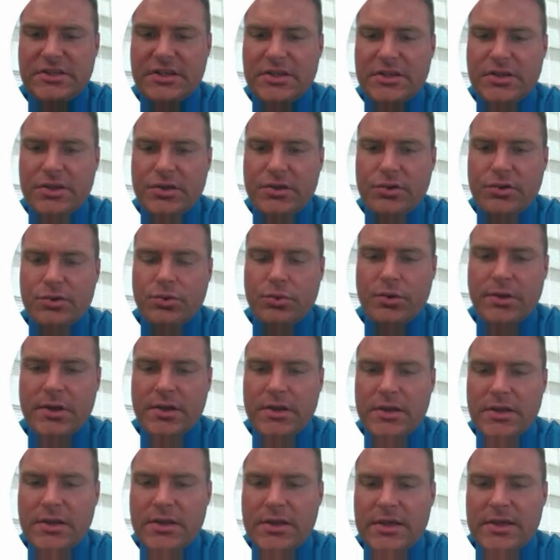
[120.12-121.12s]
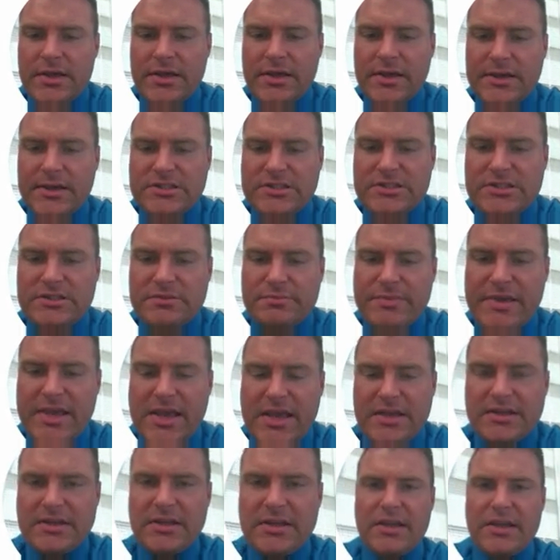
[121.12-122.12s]
you
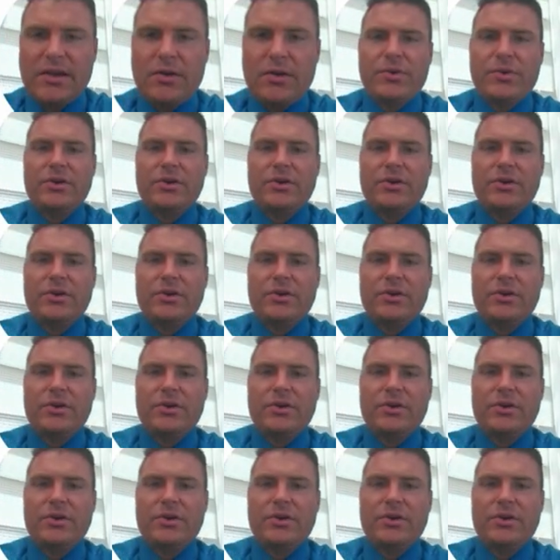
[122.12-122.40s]
expanding. We do